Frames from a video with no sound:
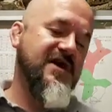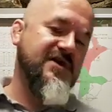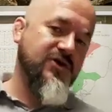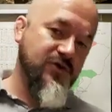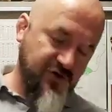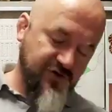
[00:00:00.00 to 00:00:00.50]

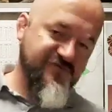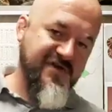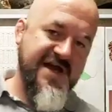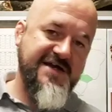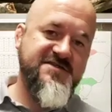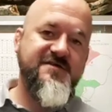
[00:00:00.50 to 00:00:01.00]
you could
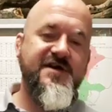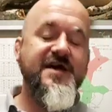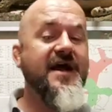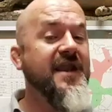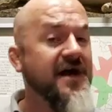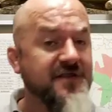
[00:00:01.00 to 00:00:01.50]
react to
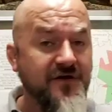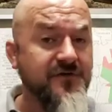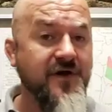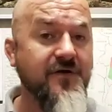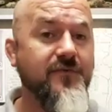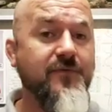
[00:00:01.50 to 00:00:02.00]
it. And I don't
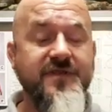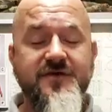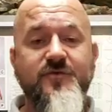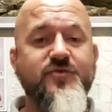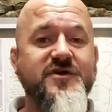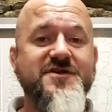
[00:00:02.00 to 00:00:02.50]
know whether
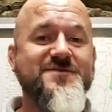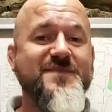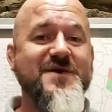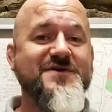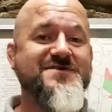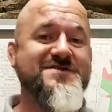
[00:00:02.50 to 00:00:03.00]
you're
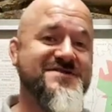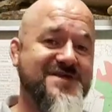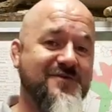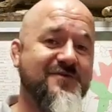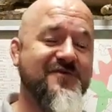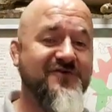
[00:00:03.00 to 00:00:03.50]
predisposed.
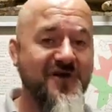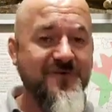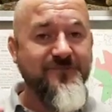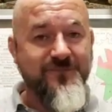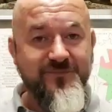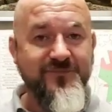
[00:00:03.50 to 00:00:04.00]
So we've got
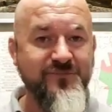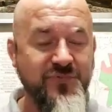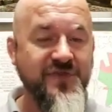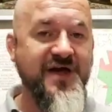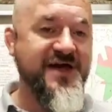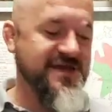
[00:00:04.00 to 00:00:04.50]
to
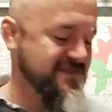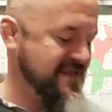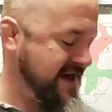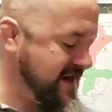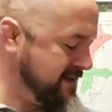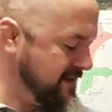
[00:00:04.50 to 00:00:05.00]
put that in
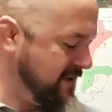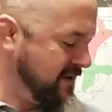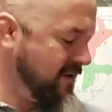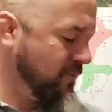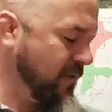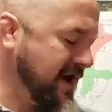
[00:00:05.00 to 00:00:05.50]
there.
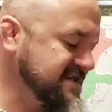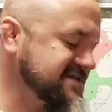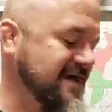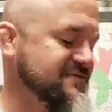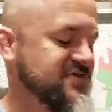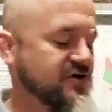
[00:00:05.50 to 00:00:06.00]
And
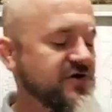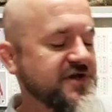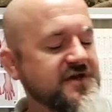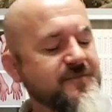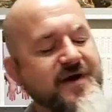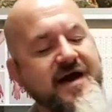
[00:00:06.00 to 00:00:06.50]
whilst I'm
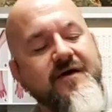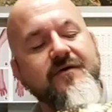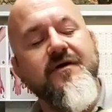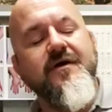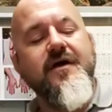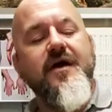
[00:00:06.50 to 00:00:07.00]
talking
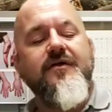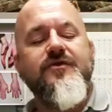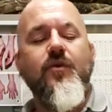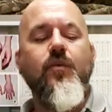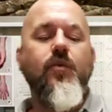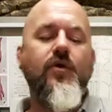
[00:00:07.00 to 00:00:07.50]
about
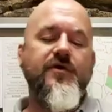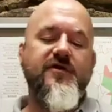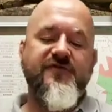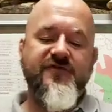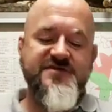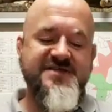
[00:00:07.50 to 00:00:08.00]
the
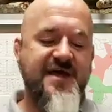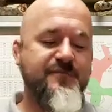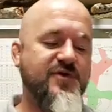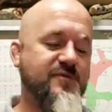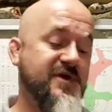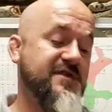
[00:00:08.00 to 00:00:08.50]
wonderful
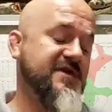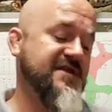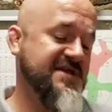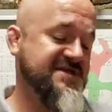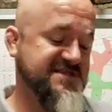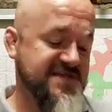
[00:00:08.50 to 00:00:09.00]
temperament
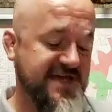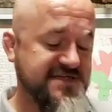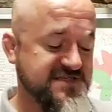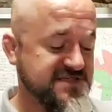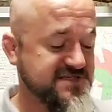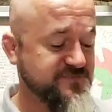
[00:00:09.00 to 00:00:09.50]
that these
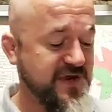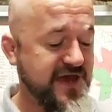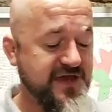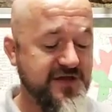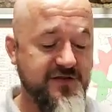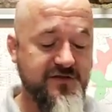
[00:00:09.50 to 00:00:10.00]
snakes are
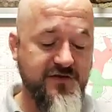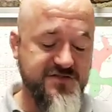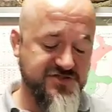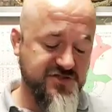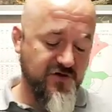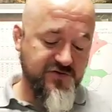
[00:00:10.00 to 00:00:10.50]
displaying and the
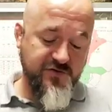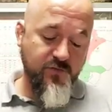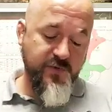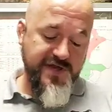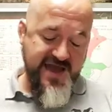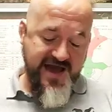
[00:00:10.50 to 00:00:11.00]
stock that
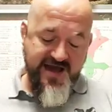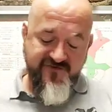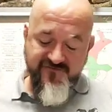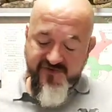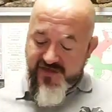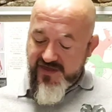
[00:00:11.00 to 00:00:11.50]
we
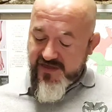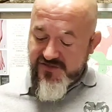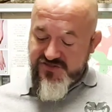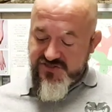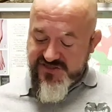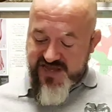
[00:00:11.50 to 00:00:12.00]
have
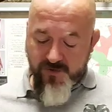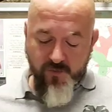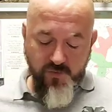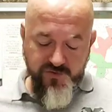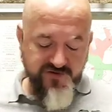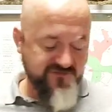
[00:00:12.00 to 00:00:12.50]
and just how
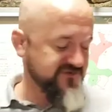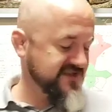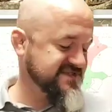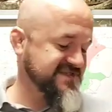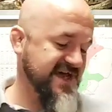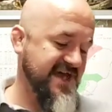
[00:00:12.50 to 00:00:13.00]

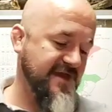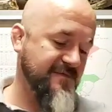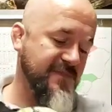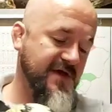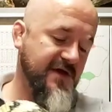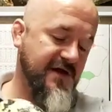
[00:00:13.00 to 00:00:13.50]
wonderfully
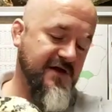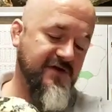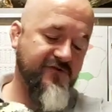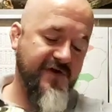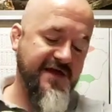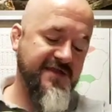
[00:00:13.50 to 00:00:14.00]
tame
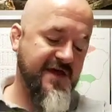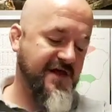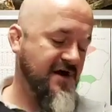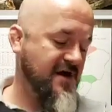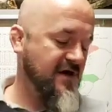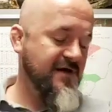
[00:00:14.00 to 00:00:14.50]
and great they
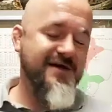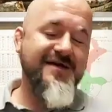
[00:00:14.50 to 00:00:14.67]
are.